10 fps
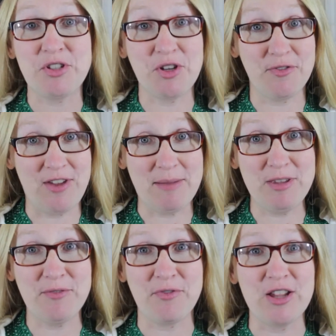to your
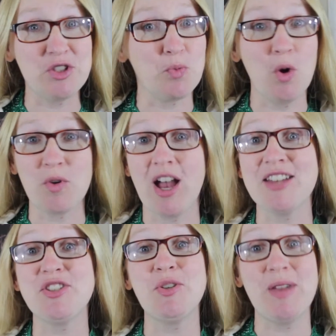family and friends won't
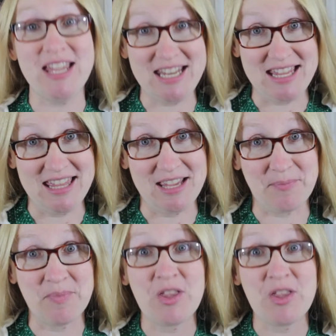cost you anything.